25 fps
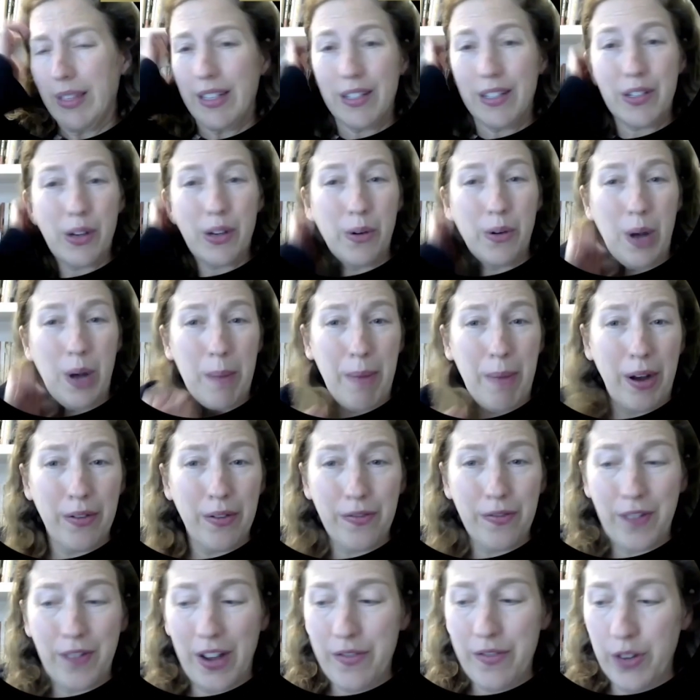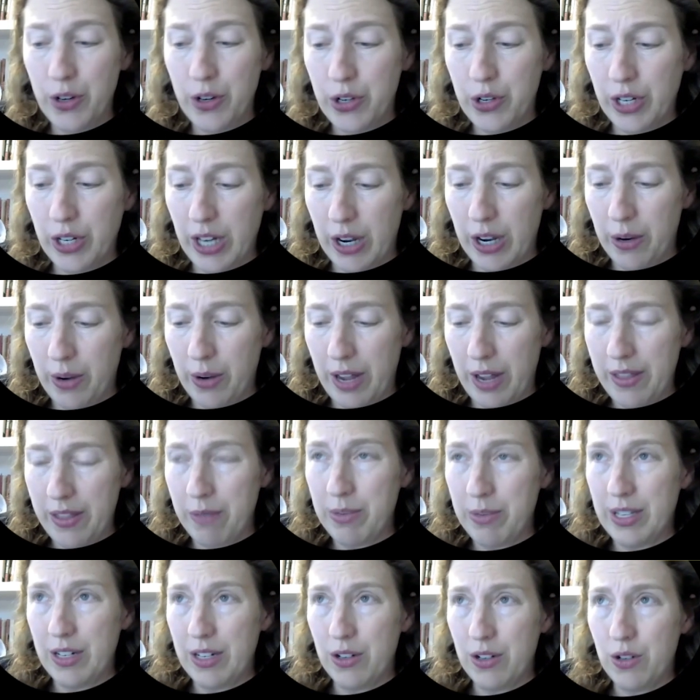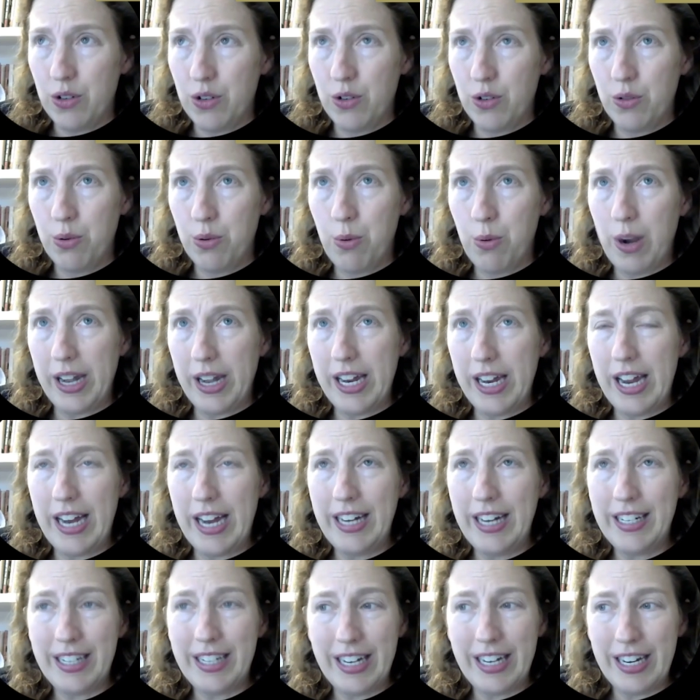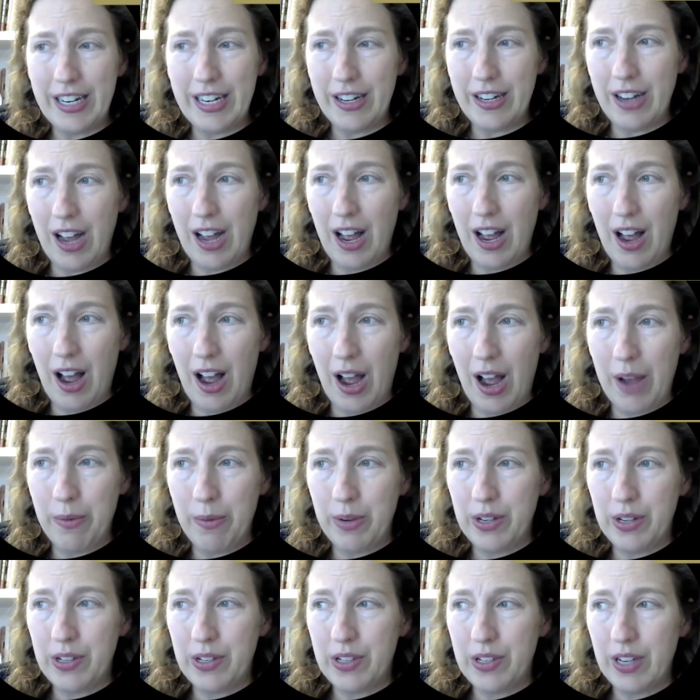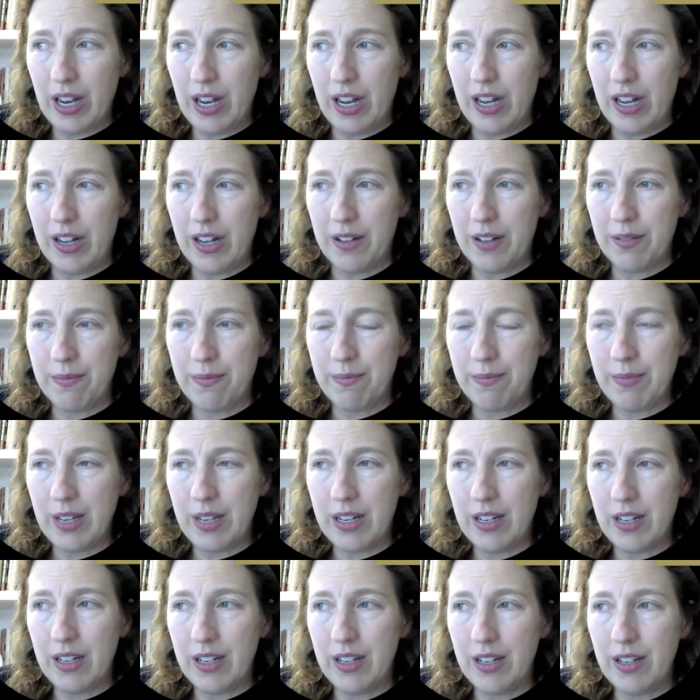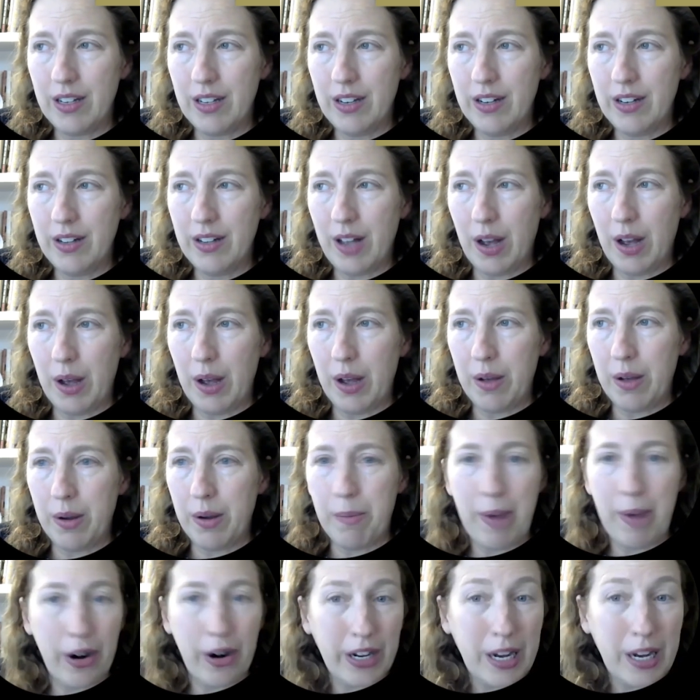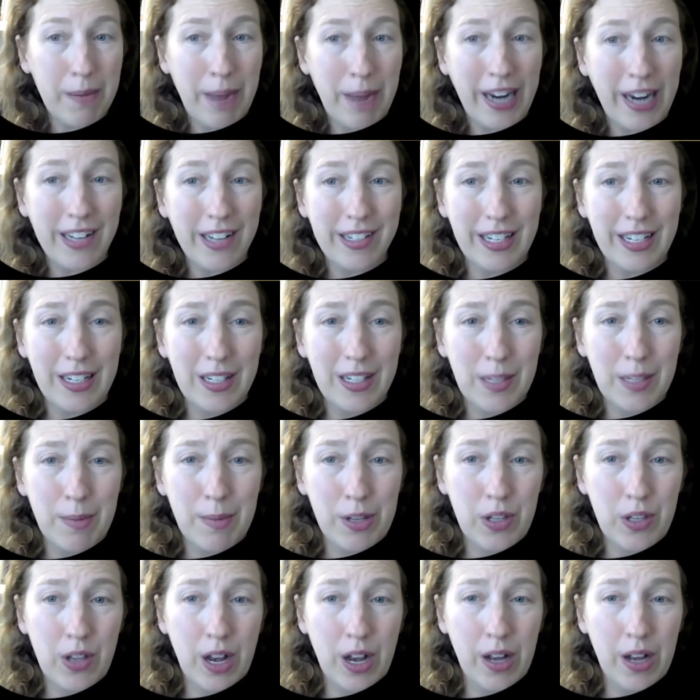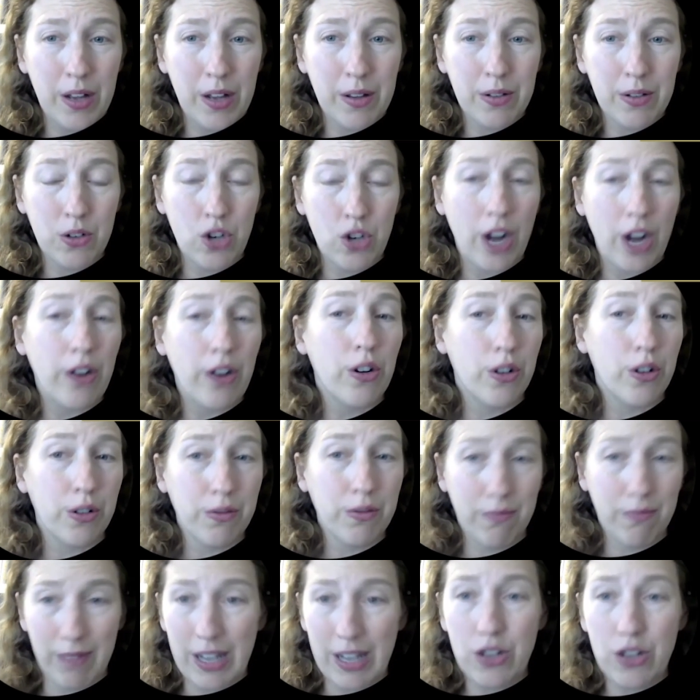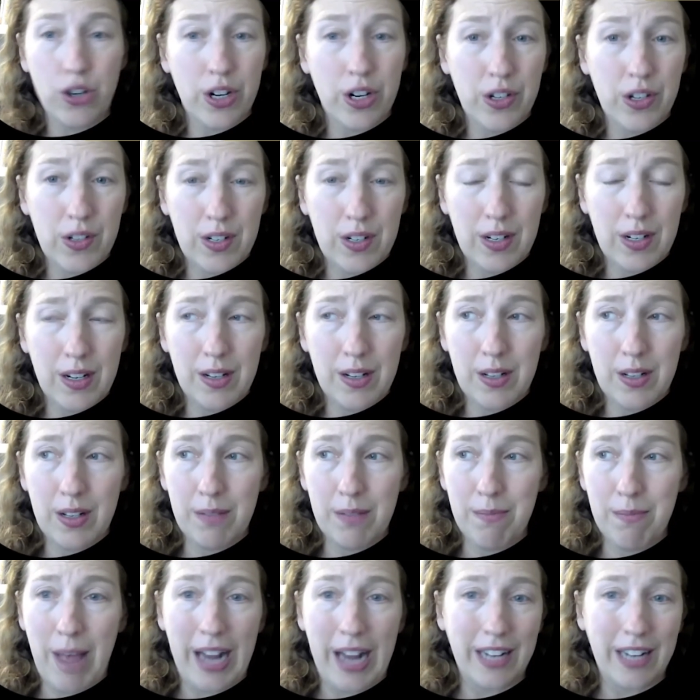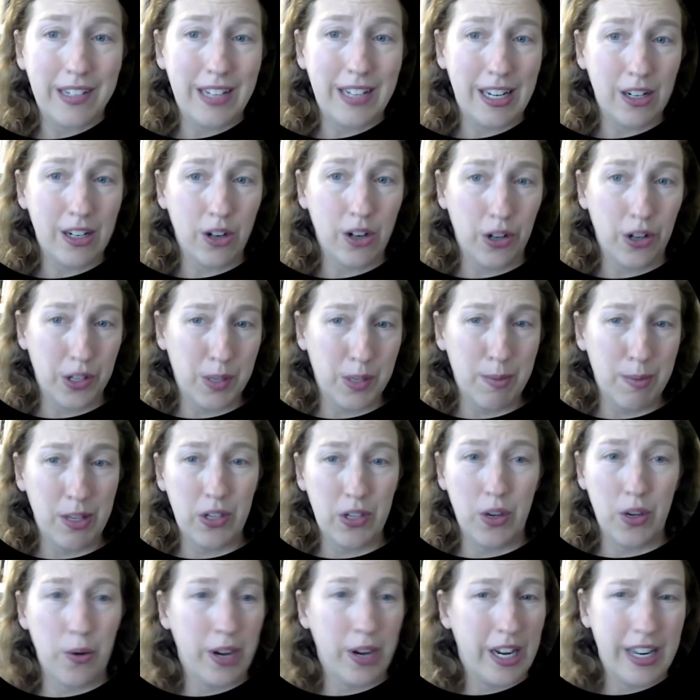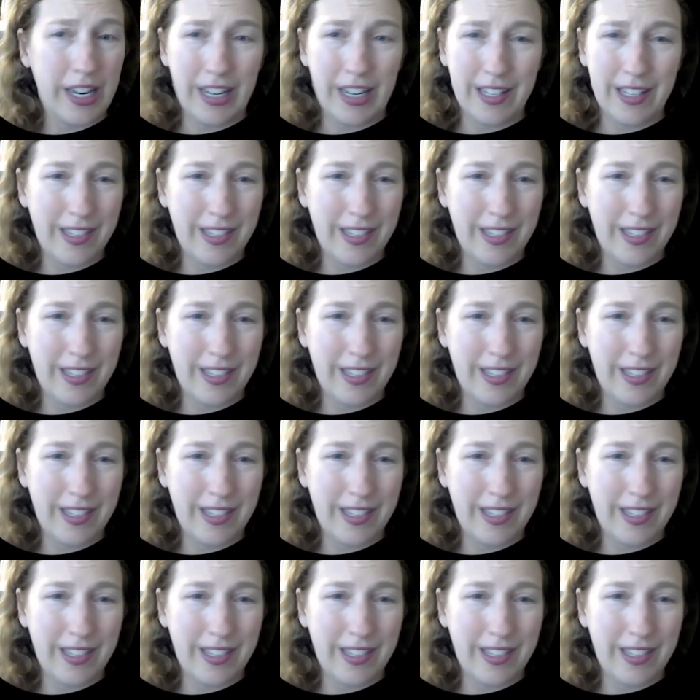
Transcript: So about 5 years ago, it was in 2018. I was an American magazine, general interest magazine called Smithsonian.